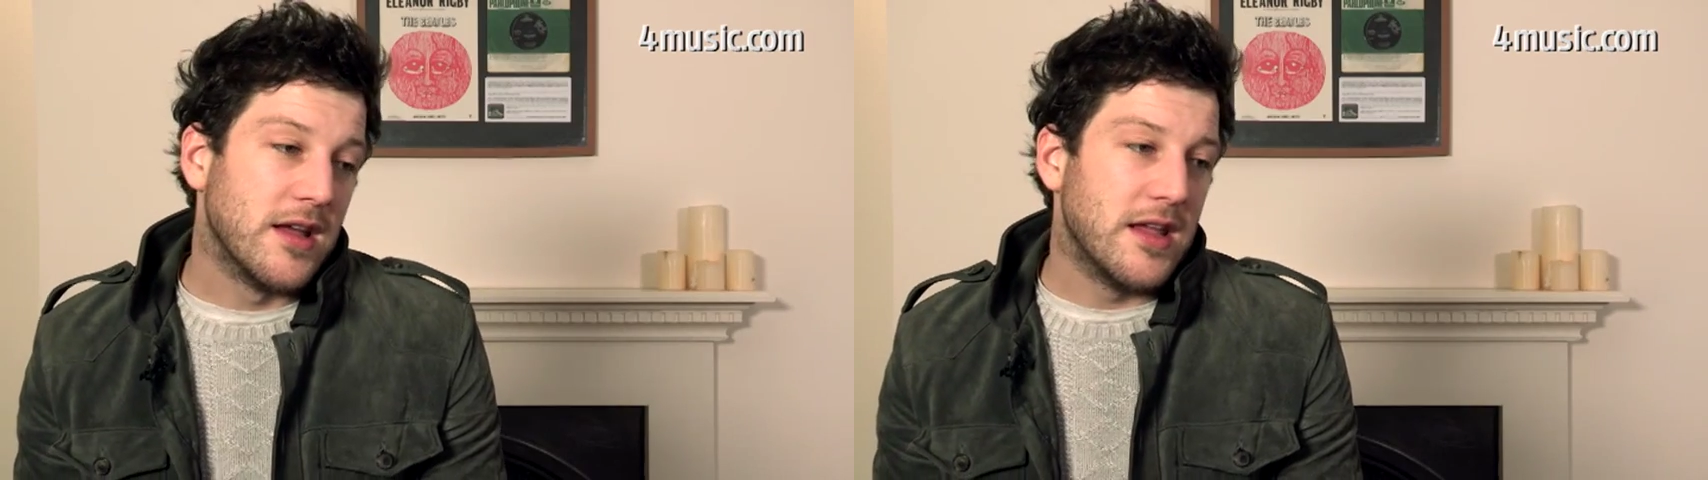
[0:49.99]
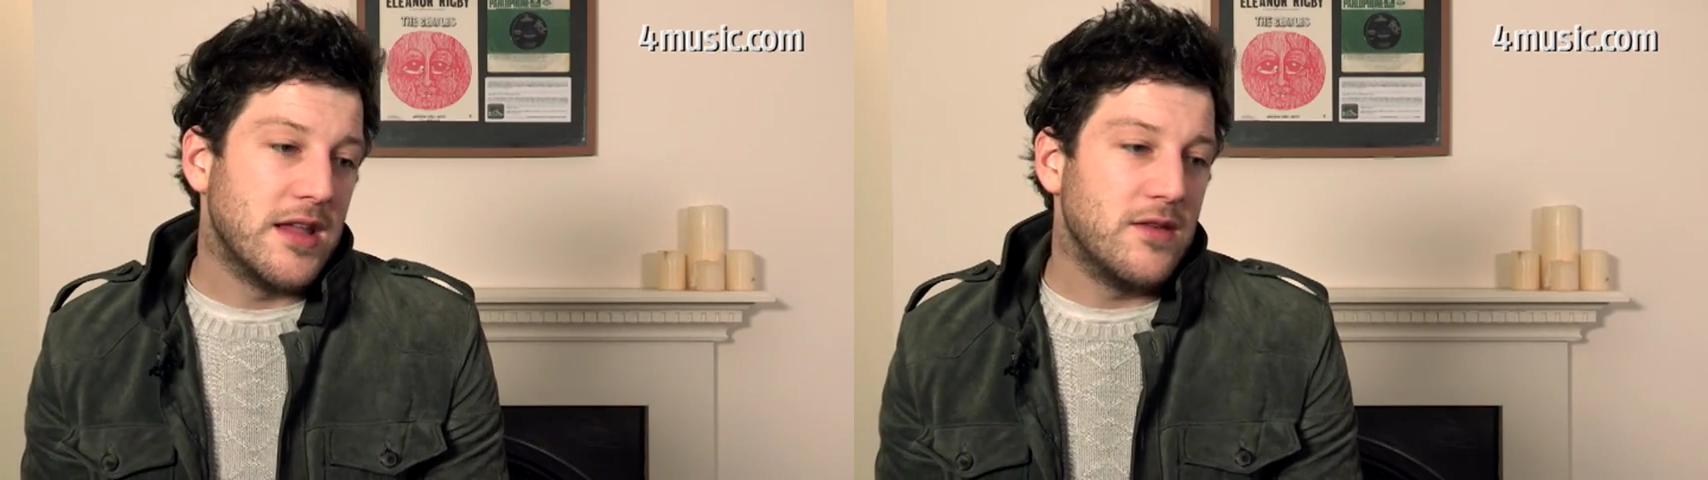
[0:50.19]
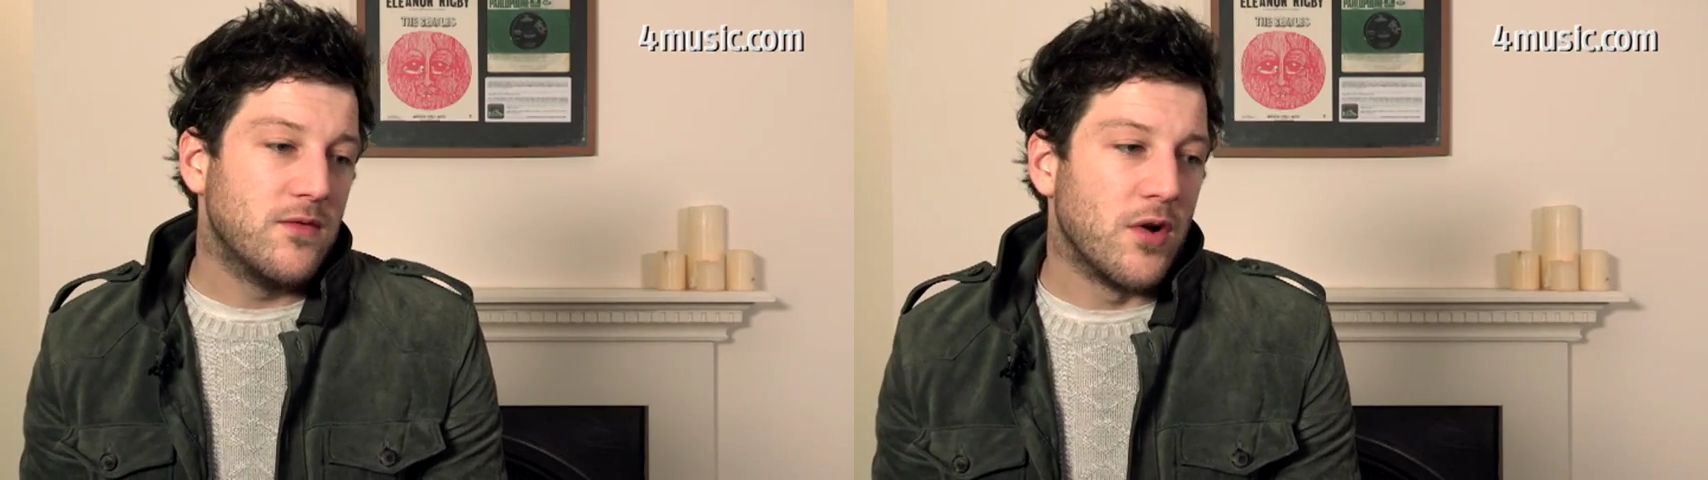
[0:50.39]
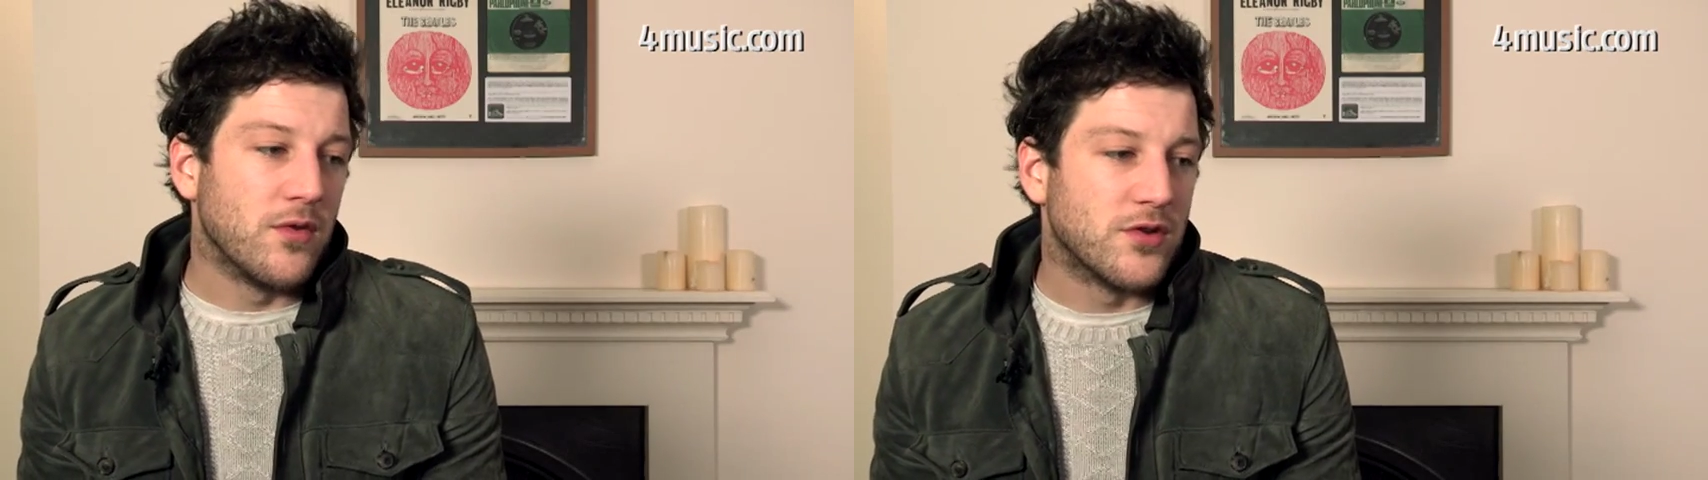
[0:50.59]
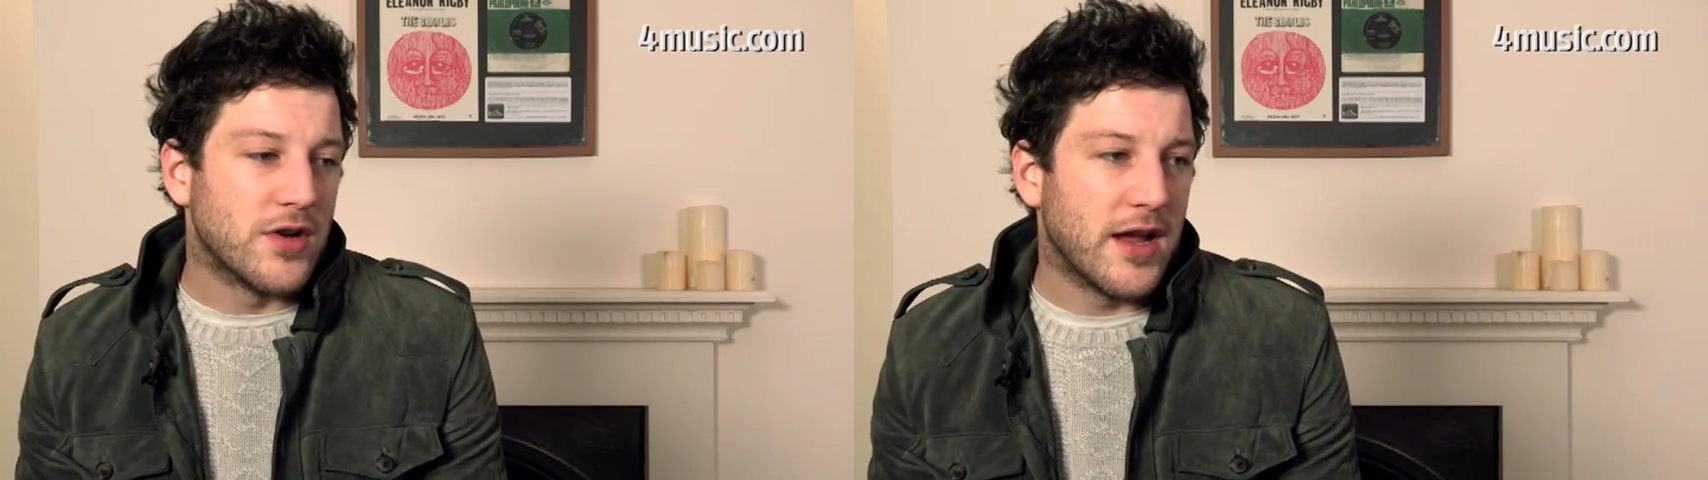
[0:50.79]
He
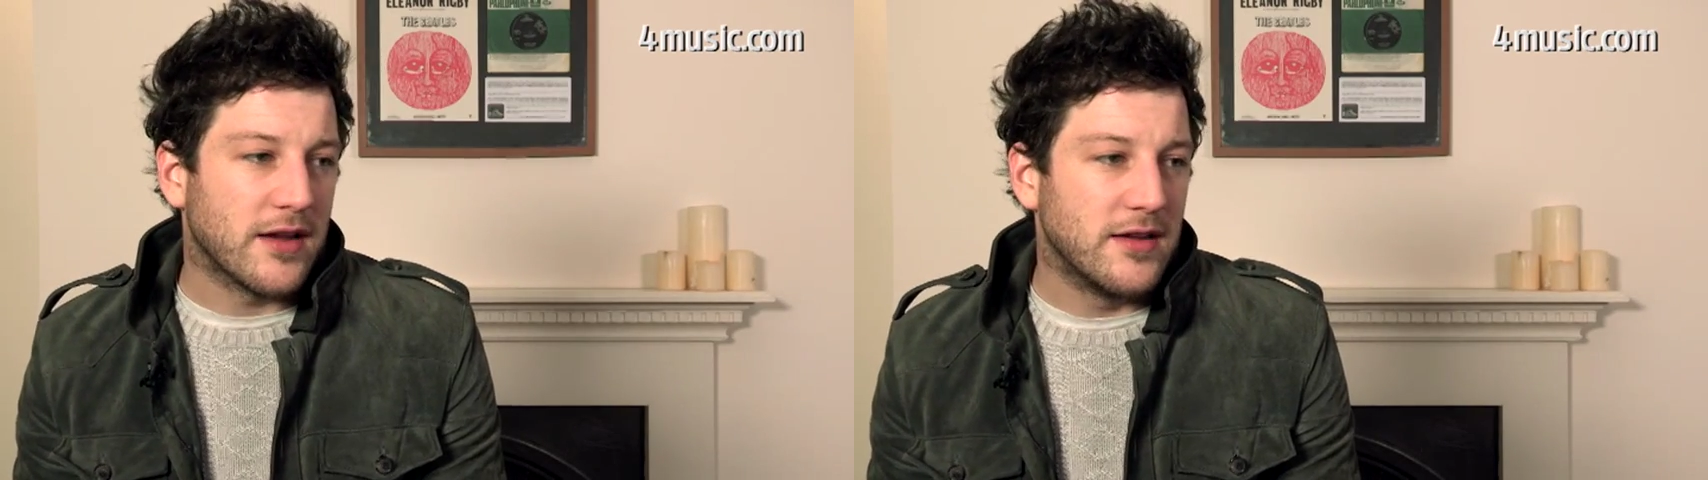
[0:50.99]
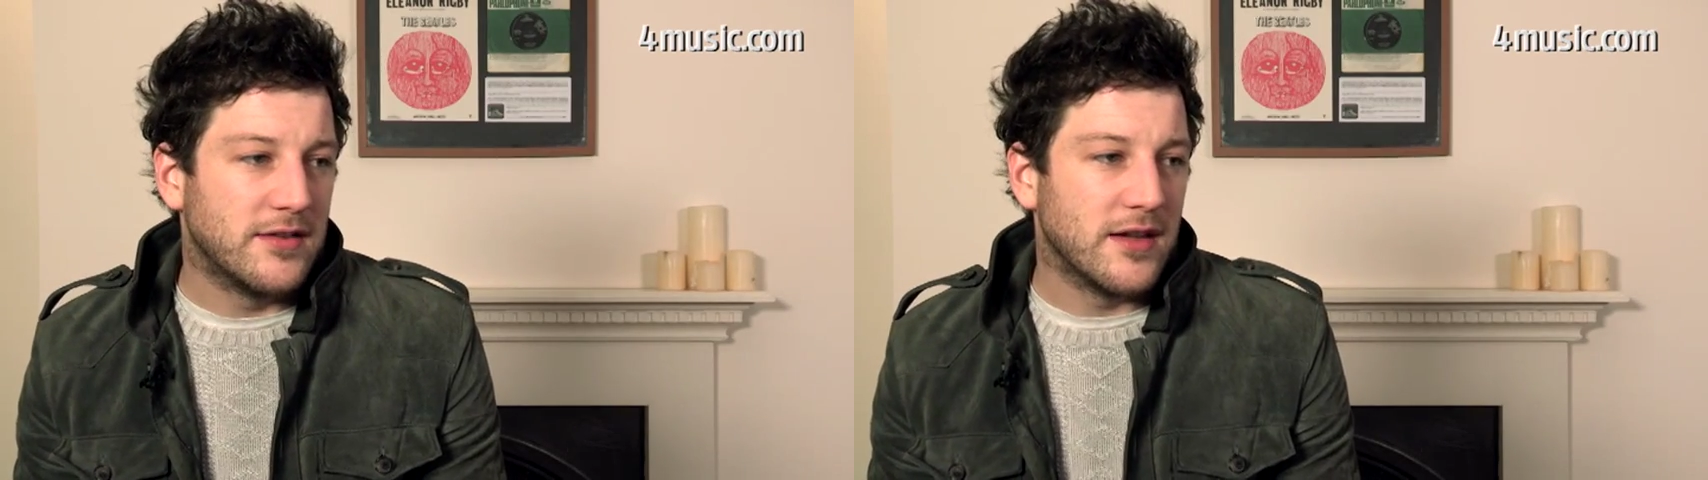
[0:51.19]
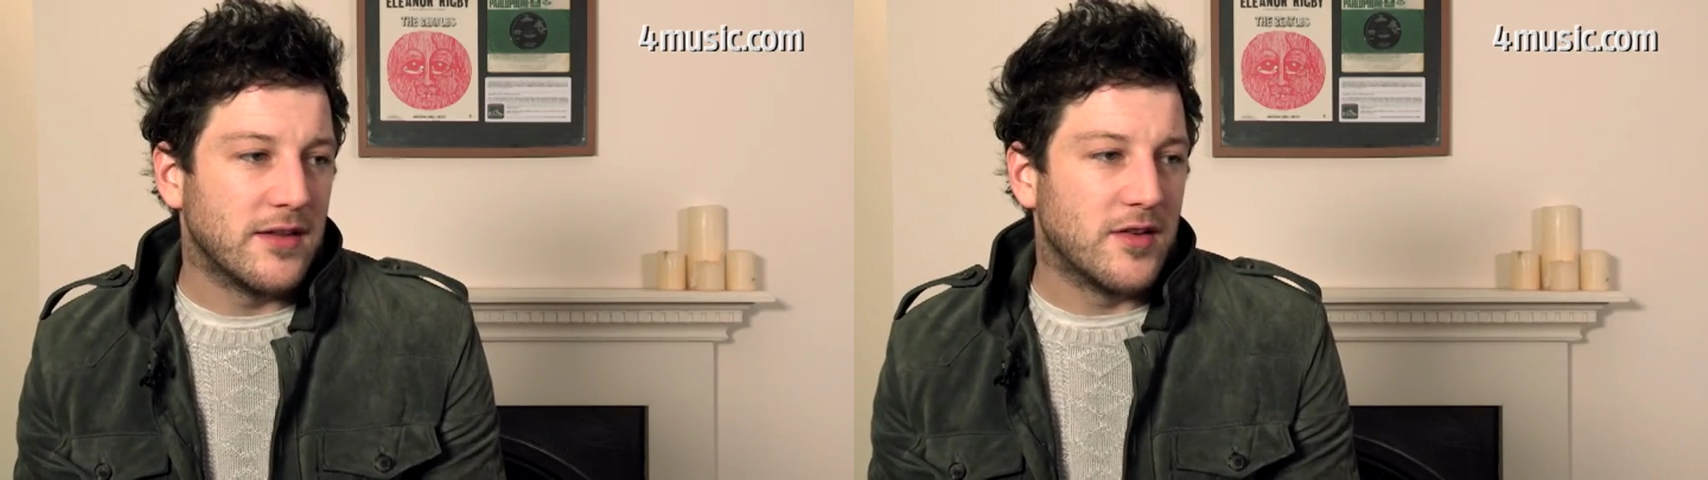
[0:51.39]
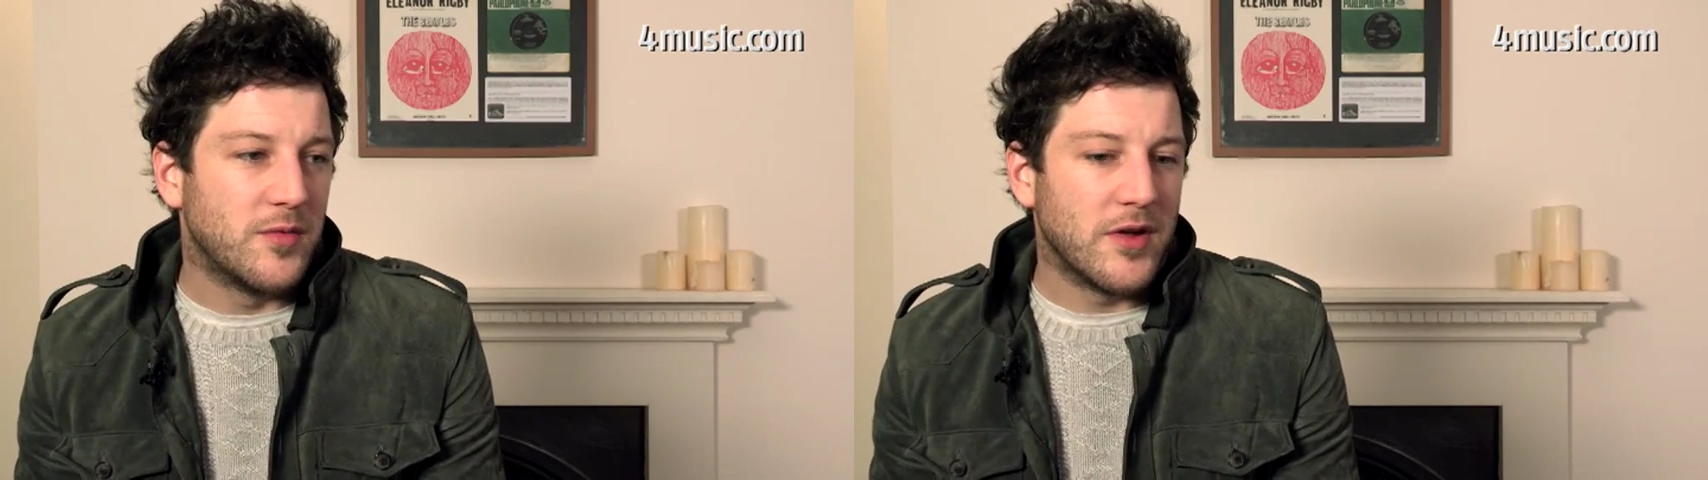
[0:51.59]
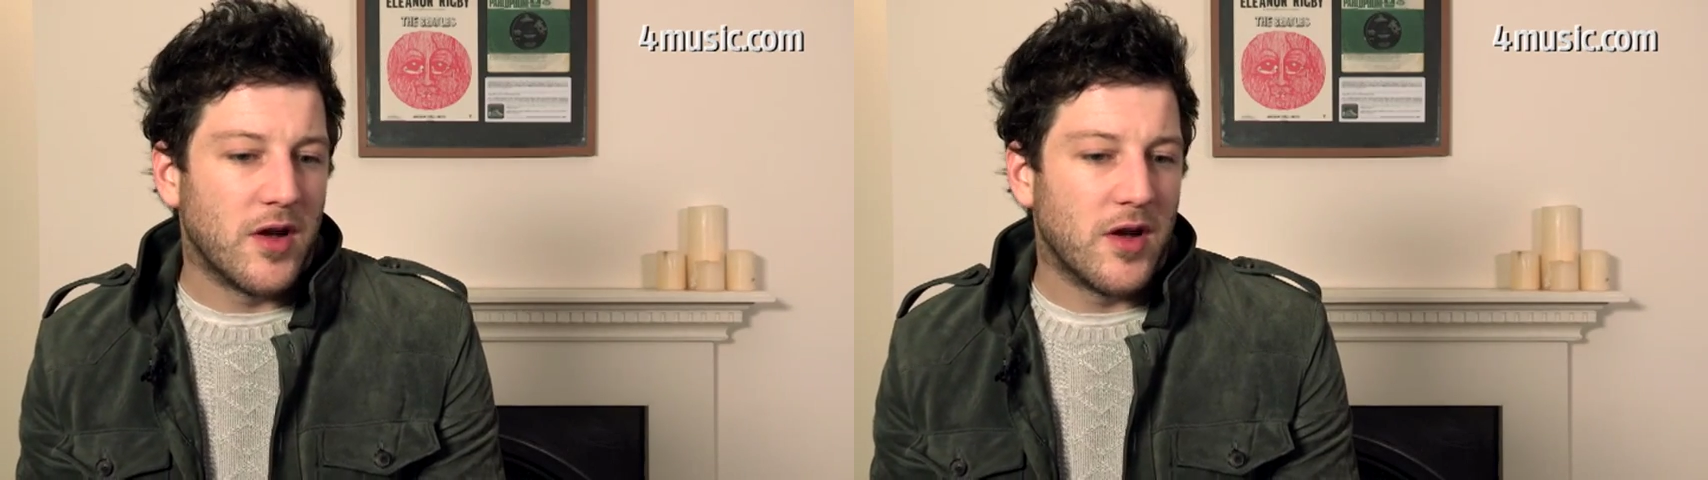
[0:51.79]
wrote the track, he sent it to me,